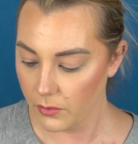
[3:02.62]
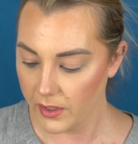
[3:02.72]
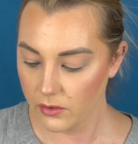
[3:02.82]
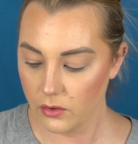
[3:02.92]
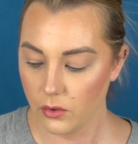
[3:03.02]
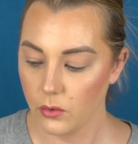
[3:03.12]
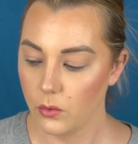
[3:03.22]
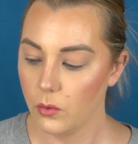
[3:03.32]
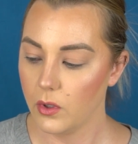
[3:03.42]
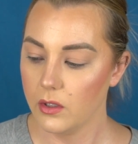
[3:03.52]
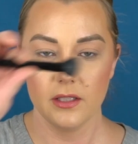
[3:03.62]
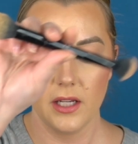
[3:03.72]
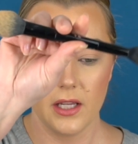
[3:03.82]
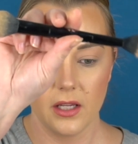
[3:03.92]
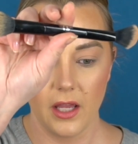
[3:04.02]
going to
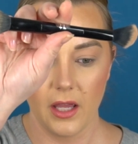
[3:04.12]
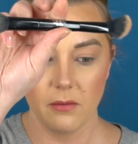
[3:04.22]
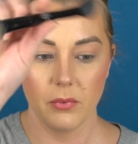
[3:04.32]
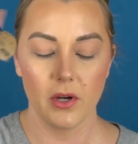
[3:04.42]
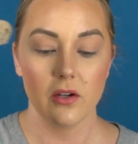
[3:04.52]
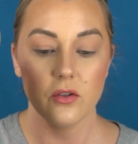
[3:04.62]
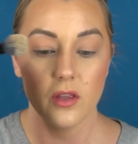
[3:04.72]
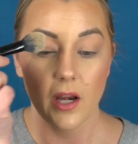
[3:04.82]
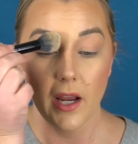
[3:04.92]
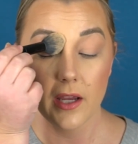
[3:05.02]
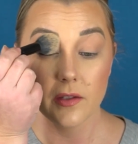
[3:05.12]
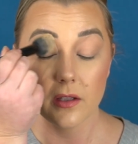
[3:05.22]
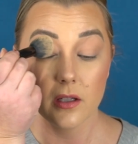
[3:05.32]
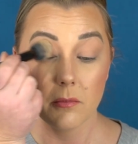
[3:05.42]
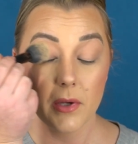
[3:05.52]
take a brush that has a
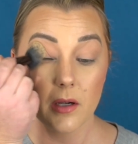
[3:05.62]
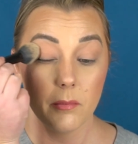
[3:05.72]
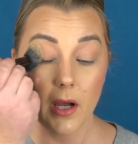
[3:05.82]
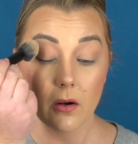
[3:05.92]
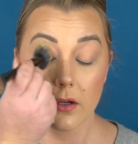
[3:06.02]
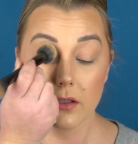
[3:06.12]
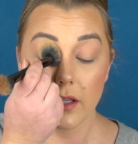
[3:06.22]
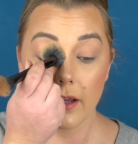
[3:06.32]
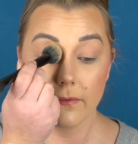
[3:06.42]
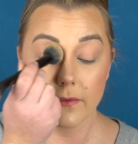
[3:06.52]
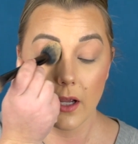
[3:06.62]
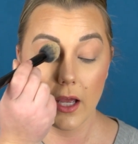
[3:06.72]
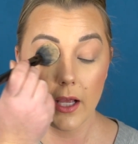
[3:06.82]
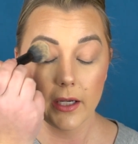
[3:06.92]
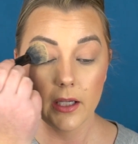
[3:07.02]
little bit of powder left
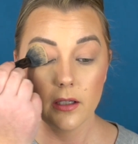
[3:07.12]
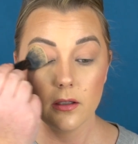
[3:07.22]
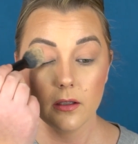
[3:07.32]
on it,